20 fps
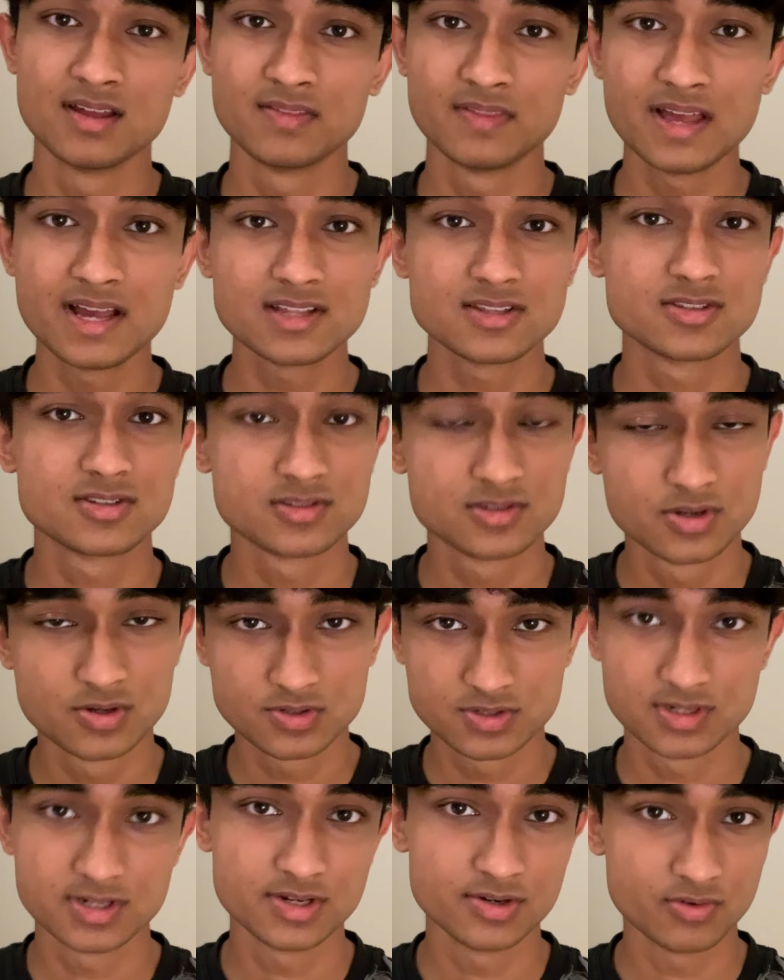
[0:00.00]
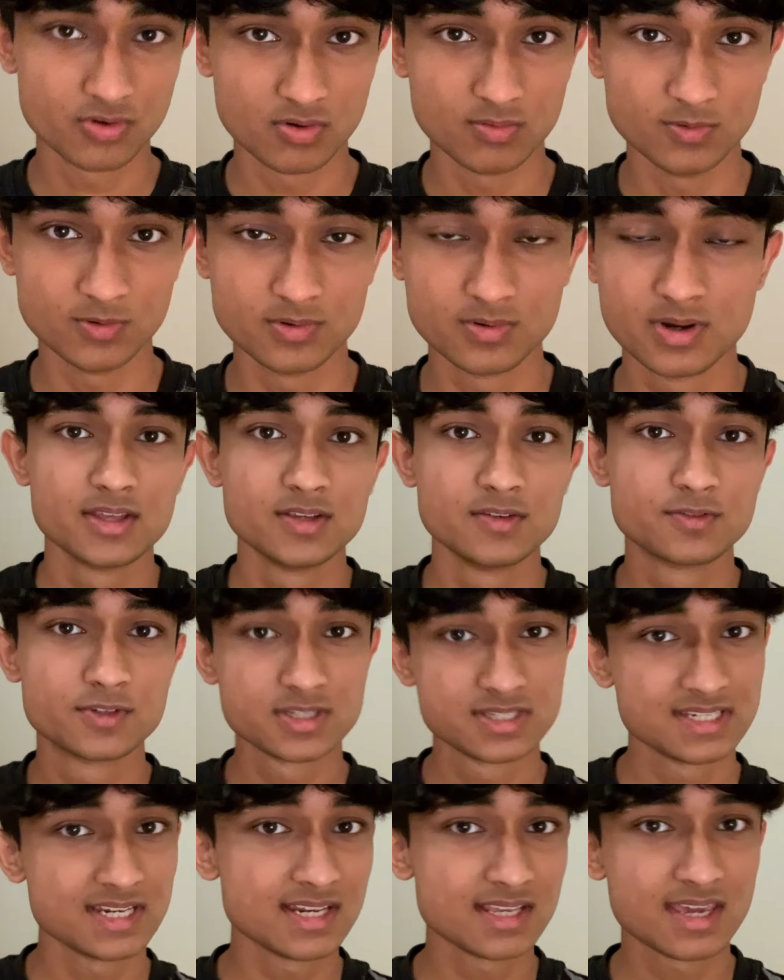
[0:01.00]
That's totally normal. You've
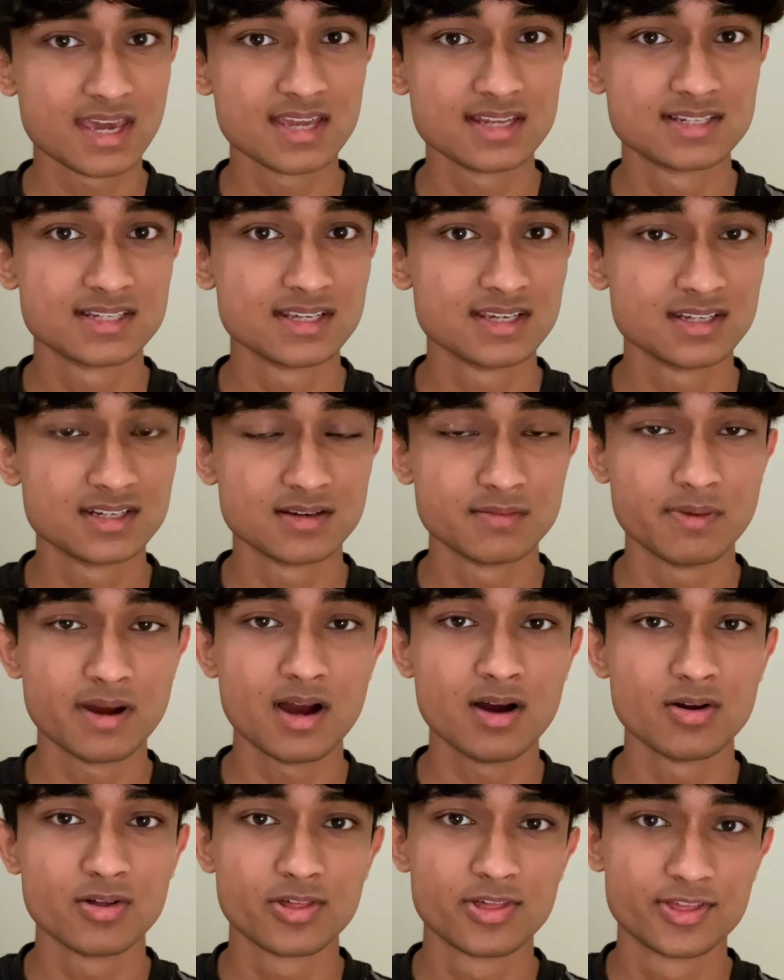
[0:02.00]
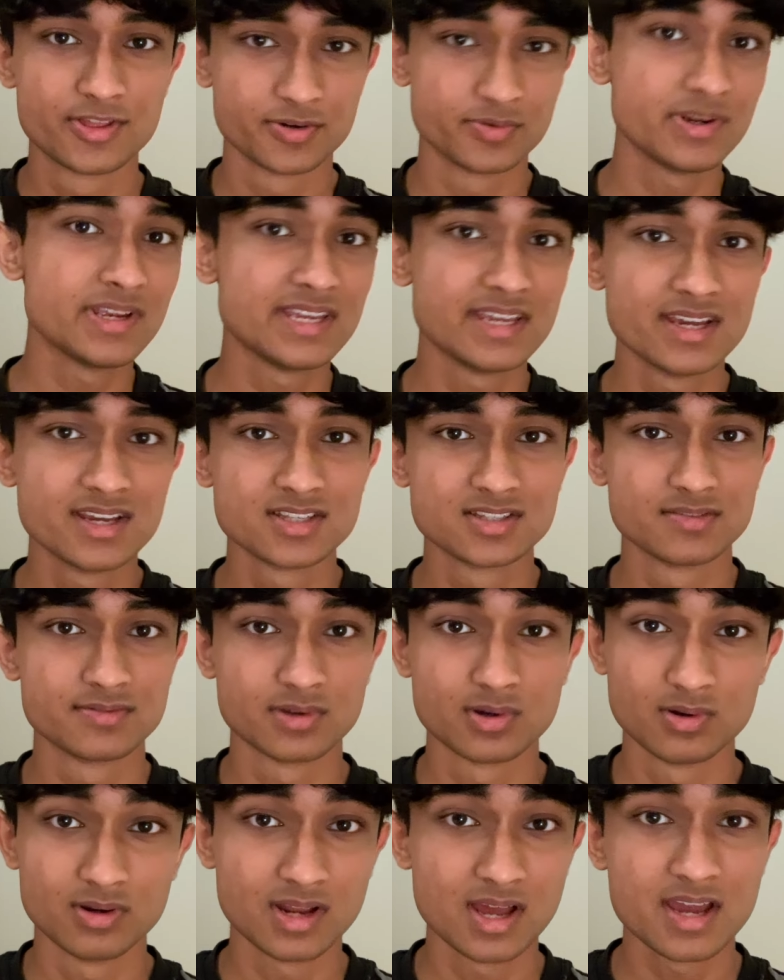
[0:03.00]
just dedicated about 3 years of
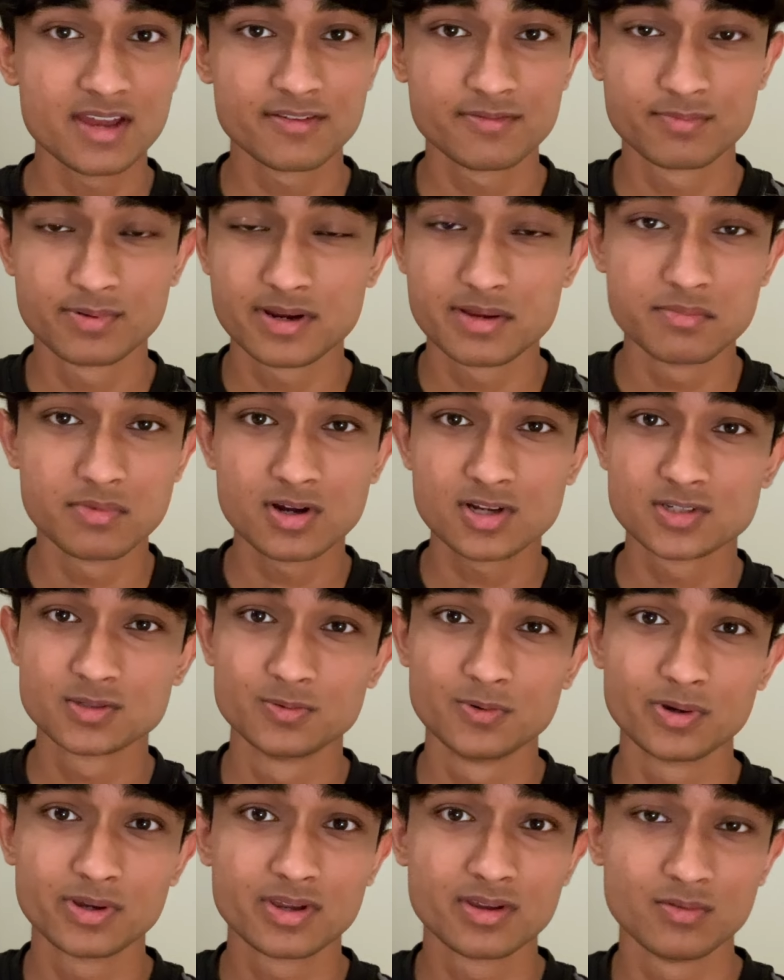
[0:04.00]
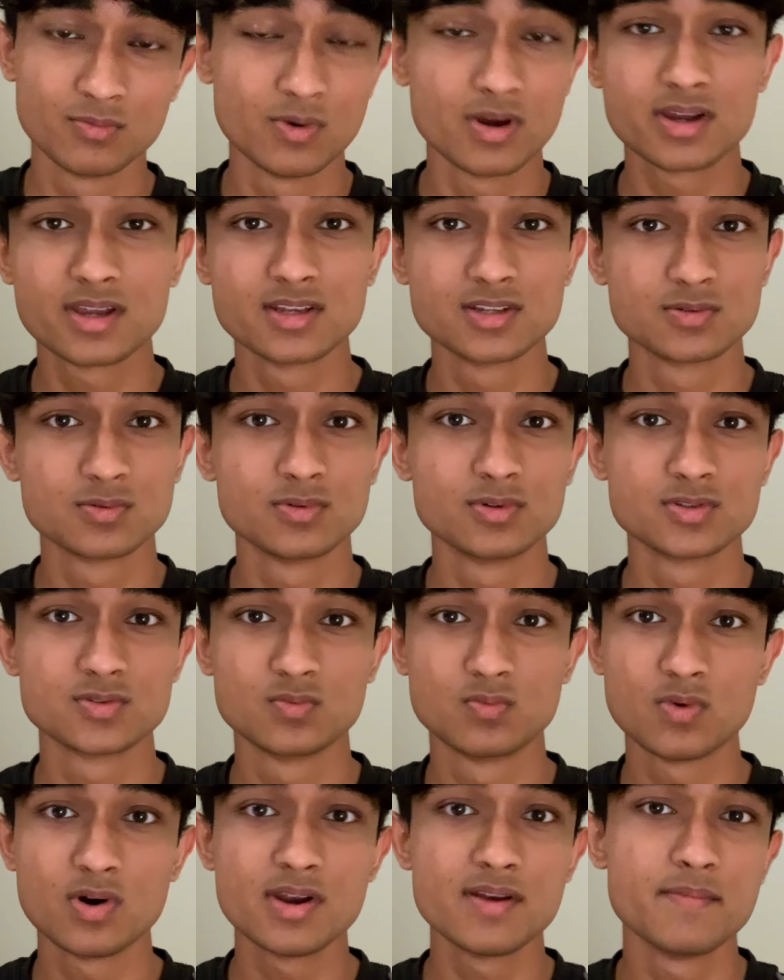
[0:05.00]
your life pretty much working towards
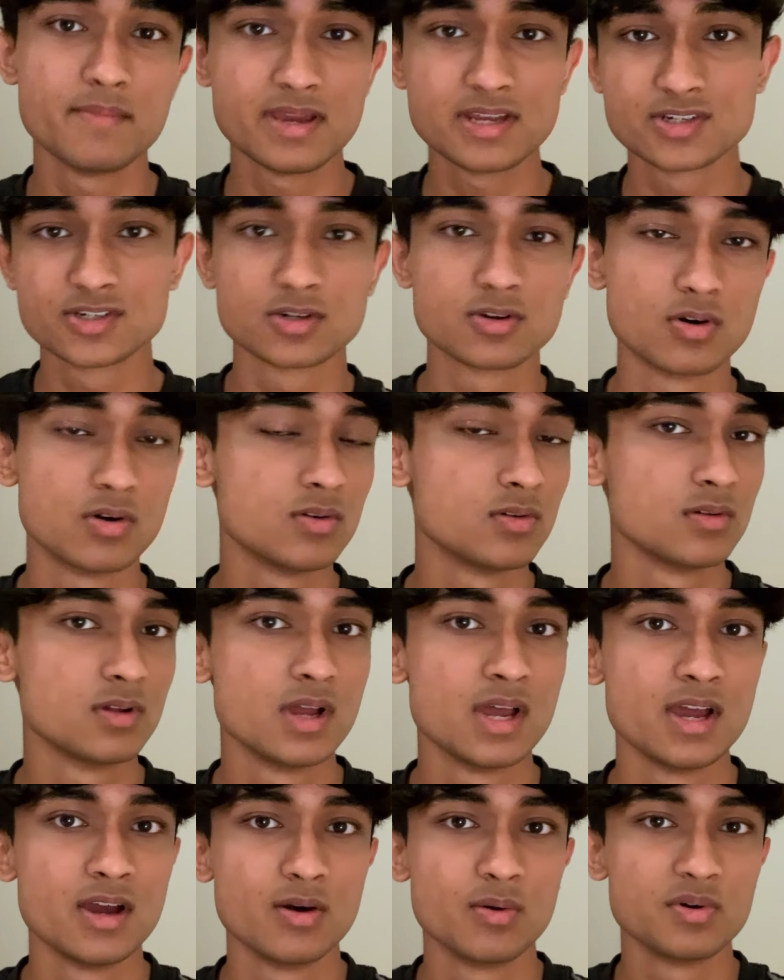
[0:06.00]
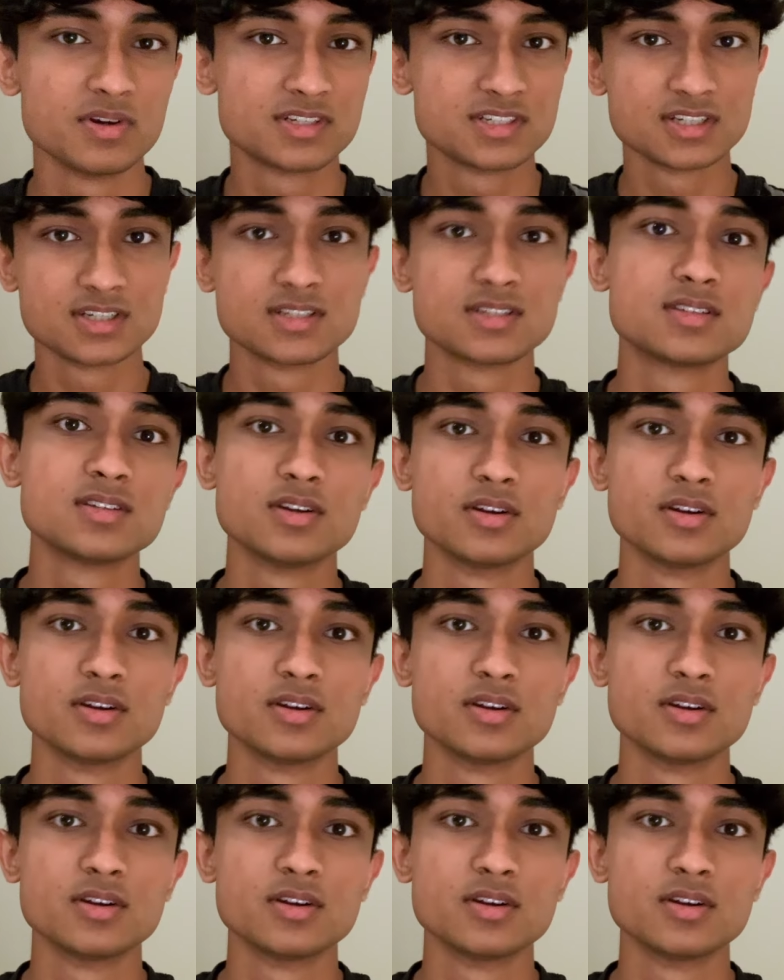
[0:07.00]
one major goal, which is,